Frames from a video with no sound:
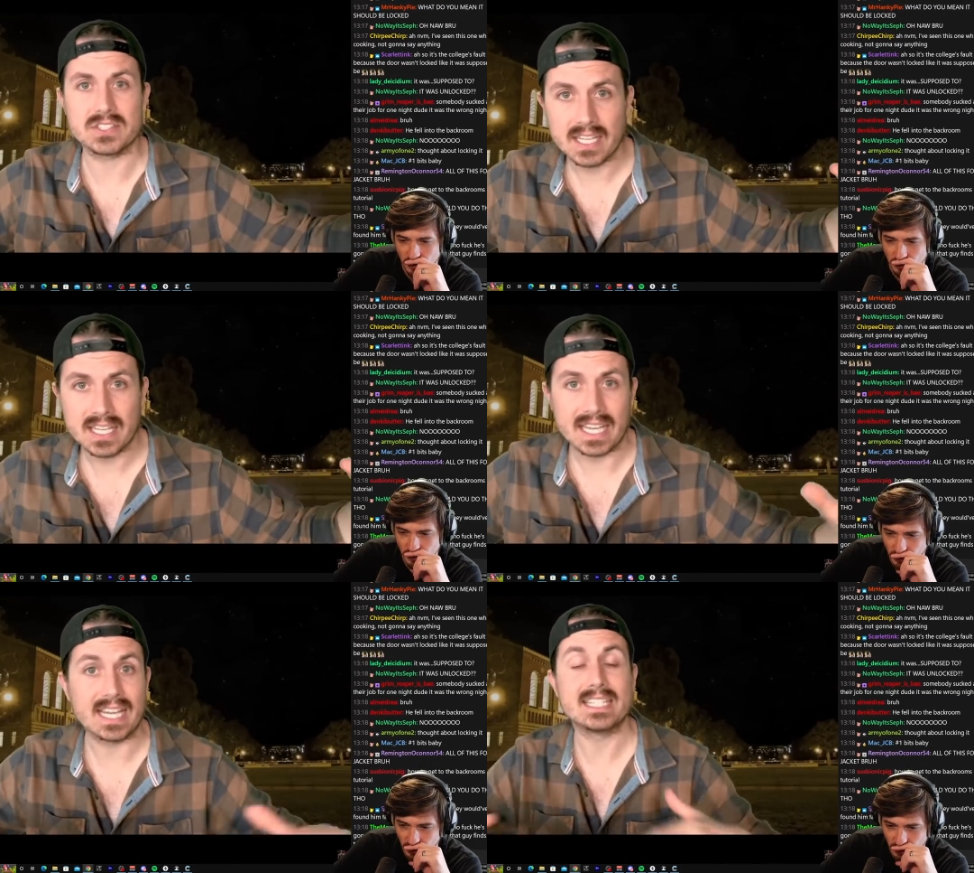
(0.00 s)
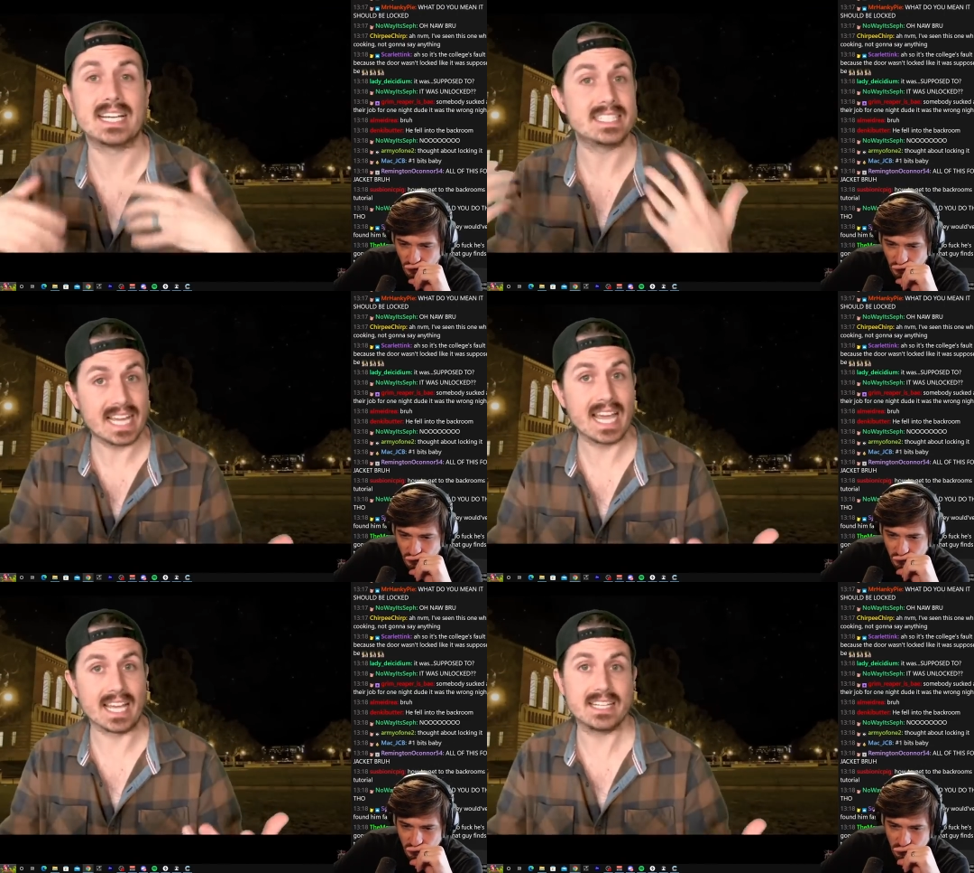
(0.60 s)
Speaker 1: Oh, no. And
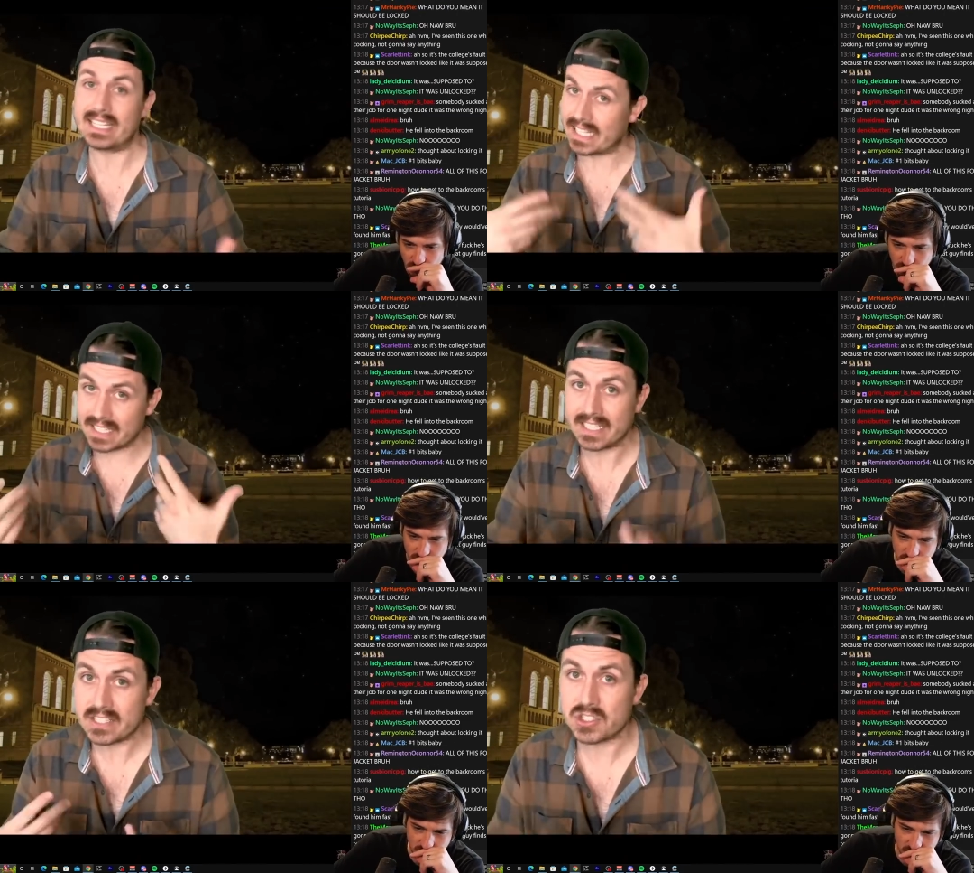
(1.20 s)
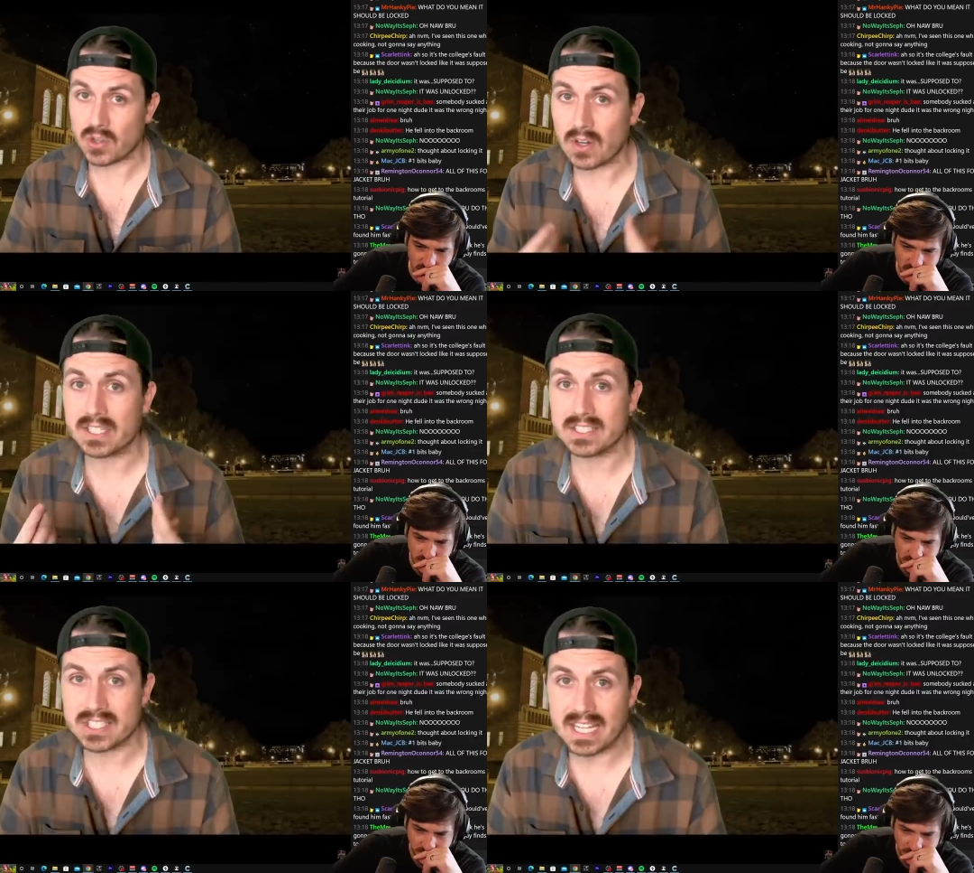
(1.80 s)
again, in his drunken